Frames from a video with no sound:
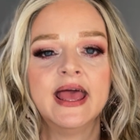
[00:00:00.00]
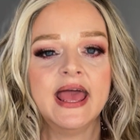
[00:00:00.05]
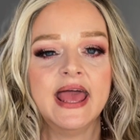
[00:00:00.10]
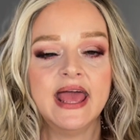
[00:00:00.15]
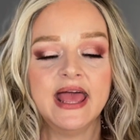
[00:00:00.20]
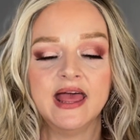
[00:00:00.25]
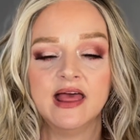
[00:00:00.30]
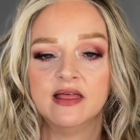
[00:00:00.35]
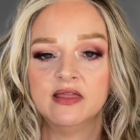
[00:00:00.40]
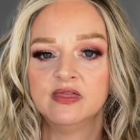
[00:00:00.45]

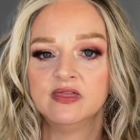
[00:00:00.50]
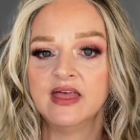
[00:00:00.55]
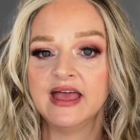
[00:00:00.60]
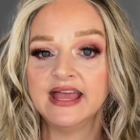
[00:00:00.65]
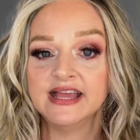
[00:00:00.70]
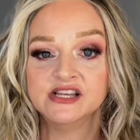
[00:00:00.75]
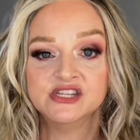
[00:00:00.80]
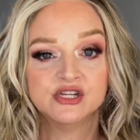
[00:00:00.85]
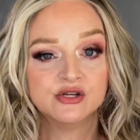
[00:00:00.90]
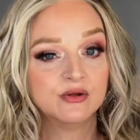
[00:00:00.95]
and
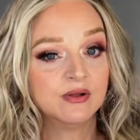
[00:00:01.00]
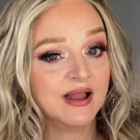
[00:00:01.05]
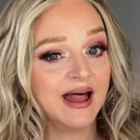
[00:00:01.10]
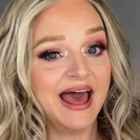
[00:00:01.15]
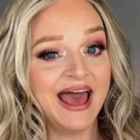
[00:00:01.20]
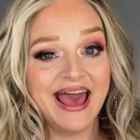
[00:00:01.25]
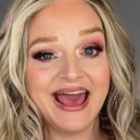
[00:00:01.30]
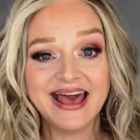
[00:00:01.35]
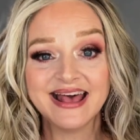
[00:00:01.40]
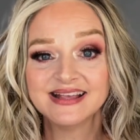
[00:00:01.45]
they do
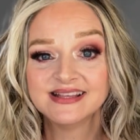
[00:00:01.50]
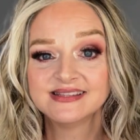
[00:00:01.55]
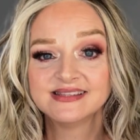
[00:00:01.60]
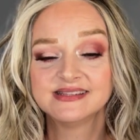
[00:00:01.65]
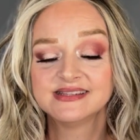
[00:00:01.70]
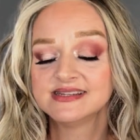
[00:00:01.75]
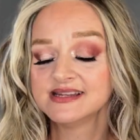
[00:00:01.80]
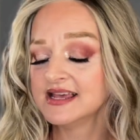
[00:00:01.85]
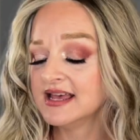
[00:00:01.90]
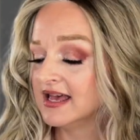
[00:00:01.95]

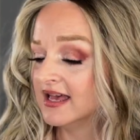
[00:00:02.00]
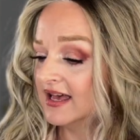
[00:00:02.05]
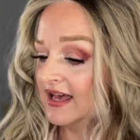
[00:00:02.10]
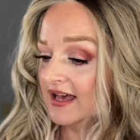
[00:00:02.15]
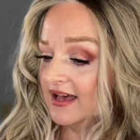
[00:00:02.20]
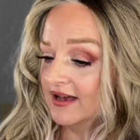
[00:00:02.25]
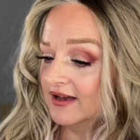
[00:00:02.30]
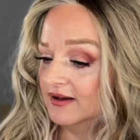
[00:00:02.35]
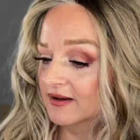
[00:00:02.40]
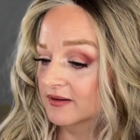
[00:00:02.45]
last,
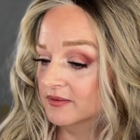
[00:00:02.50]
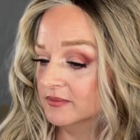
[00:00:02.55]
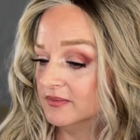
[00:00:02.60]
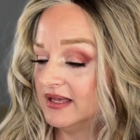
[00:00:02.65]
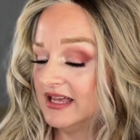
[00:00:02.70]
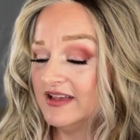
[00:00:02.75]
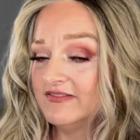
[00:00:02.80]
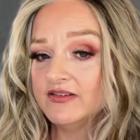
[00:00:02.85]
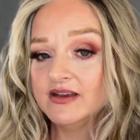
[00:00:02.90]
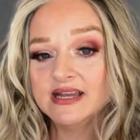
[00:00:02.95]

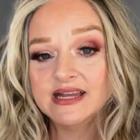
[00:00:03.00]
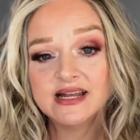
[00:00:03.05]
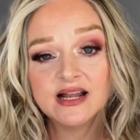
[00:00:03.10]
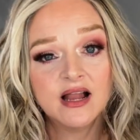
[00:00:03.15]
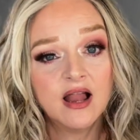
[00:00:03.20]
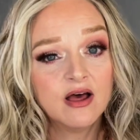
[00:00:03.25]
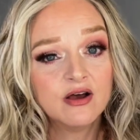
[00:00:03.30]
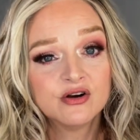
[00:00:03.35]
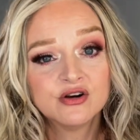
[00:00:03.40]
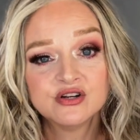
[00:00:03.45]
even in a
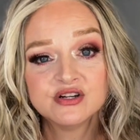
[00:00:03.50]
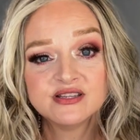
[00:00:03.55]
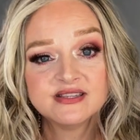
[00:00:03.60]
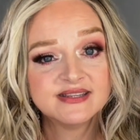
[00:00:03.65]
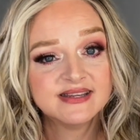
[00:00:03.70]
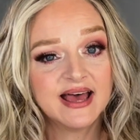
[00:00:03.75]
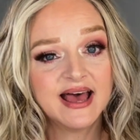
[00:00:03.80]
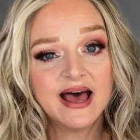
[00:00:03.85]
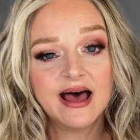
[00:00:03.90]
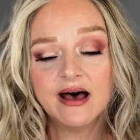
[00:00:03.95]
longer
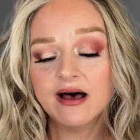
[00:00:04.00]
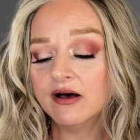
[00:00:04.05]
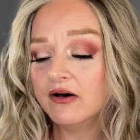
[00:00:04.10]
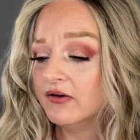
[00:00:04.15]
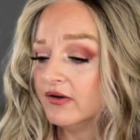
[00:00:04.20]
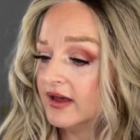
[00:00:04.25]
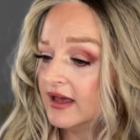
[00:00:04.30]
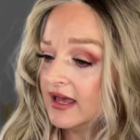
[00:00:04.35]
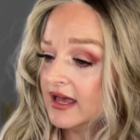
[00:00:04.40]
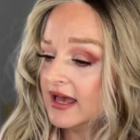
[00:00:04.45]
style.
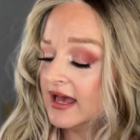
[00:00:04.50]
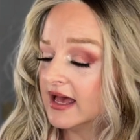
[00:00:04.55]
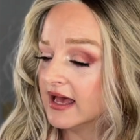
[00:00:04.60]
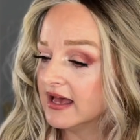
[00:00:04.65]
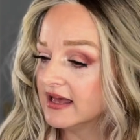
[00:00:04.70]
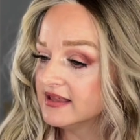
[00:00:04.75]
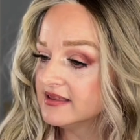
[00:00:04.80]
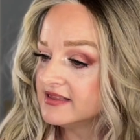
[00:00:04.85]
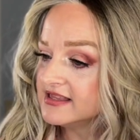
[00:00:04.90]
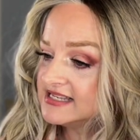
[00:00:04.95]

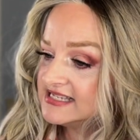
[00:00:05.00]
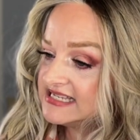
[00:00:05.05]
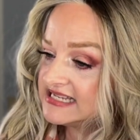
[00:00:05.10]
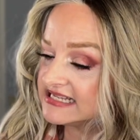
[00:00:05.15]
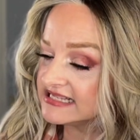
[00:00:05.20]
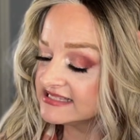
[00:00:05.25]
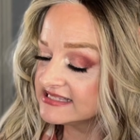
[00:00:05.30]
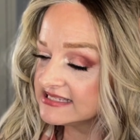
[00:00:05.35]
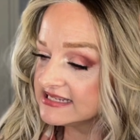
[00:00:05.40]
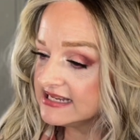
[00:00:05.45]
The
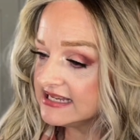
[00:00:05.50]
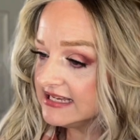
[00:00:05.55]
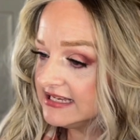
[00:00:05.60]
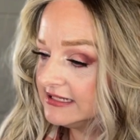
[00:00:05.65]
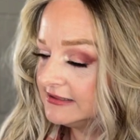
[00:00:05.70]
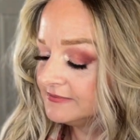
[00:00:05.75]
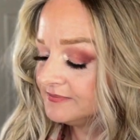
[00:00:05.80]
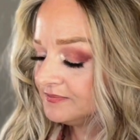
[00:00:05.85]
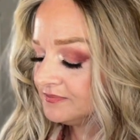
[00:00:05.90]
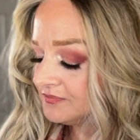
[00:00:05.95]

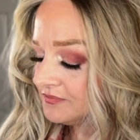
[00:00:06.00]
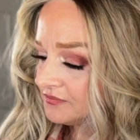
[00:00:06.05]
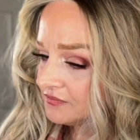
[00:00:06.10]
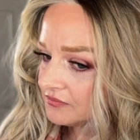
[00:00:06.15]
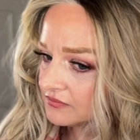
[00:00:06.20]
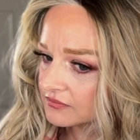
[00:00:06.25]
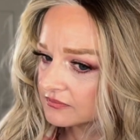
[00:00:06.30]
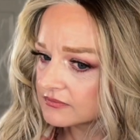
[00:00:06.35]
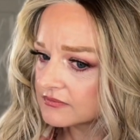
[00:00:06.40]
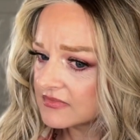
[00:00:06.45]
density,
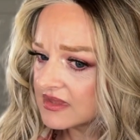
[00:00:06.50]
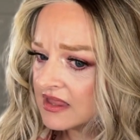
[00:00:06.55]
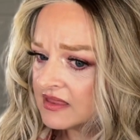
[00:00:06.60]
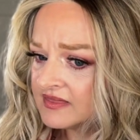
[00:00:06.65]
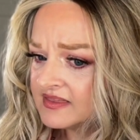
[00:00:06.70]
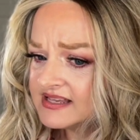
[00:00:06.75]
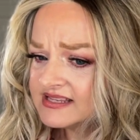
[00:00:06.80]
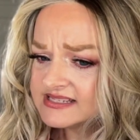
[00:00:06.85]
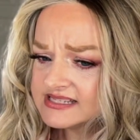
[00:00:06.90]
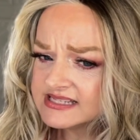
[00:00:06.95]

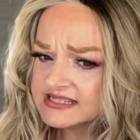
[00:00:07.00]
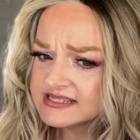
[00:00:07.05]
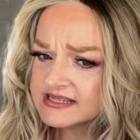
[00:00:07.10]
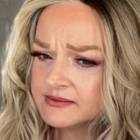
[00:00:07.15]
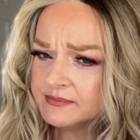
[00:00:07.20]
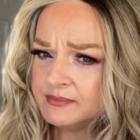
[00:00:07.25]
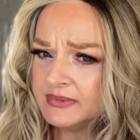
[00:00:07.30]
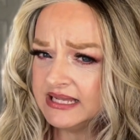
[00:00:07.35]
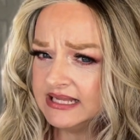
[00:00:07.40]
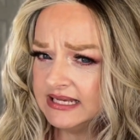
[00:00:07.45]
this is a
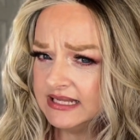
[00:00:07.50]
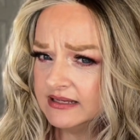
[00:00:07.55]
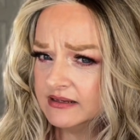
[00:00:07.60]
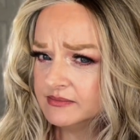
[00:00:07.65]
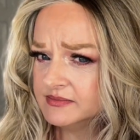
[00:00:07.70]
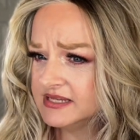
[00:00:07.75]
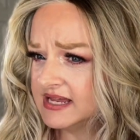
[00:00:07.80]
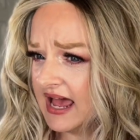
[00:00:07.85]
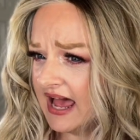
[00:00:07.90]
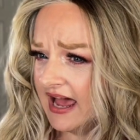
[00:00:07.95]

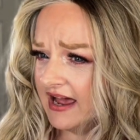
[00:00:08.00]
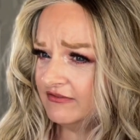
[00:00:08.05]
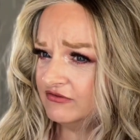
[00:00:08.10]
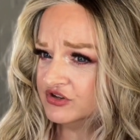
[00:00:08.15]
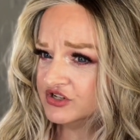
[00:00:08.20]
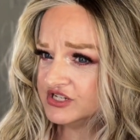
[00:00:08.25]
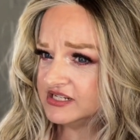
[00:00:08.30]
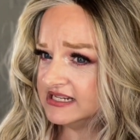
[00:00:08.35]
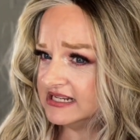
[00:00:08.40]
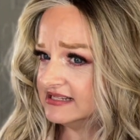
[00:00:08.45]
medium to
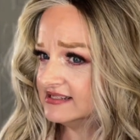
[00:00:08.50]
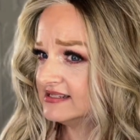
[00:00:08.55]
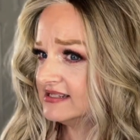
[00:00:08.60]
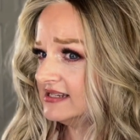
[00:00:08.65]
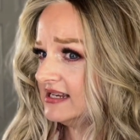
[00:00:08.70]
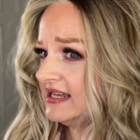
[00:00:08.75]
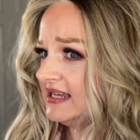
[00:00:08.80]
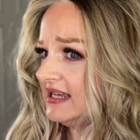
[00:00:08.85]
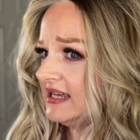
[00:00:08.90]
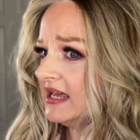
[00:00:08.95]
average
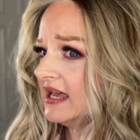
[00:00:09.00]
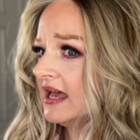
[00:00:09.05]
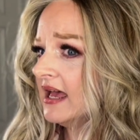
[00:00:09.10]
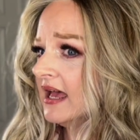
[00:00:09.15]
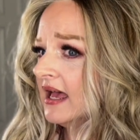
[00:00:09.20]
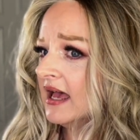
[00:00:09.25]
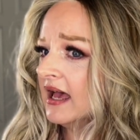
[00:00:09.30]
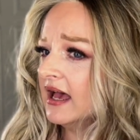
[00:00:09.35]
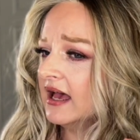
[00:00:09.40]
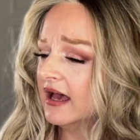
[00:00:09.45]
density.
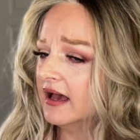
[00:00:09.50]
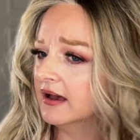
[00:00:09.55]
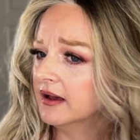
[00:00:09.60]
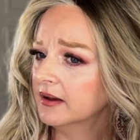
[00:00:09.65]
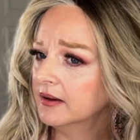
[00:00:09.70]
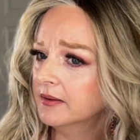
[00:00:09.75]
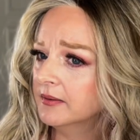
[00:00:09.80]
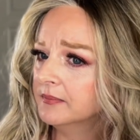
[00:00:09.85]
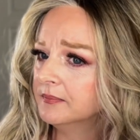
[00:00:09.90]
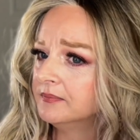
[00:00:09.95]

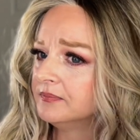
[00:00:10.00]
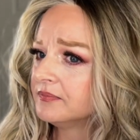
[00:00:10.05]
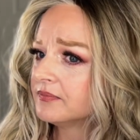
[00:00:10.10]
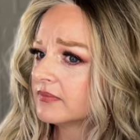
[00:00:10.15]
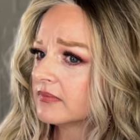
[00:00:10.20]
I